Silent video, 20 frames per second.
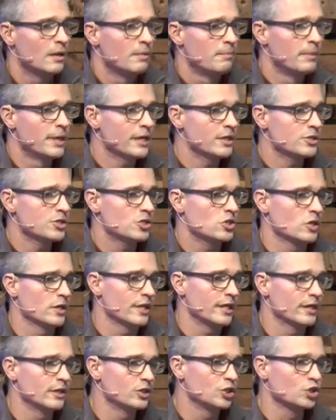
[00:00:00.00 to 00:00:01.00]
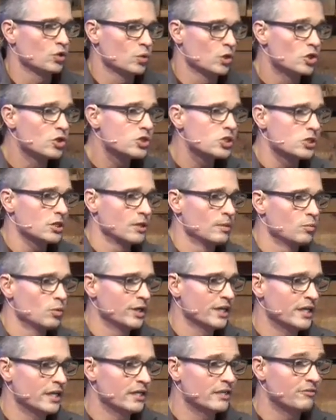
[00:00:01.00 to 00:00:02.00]
ministering in Jerusalem
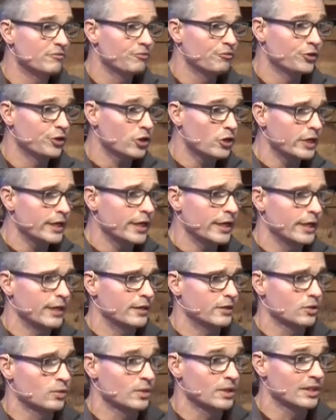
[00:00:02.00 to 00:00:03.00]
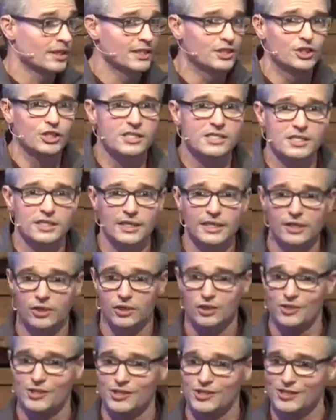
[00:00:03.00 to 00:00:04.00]
when he infuriated the religious
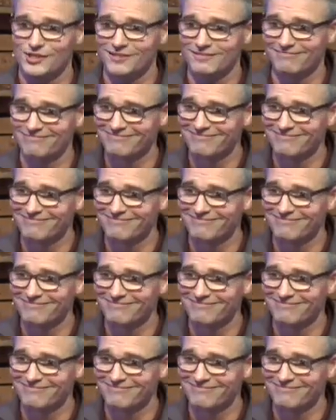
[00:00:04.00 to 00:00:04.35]
leaders.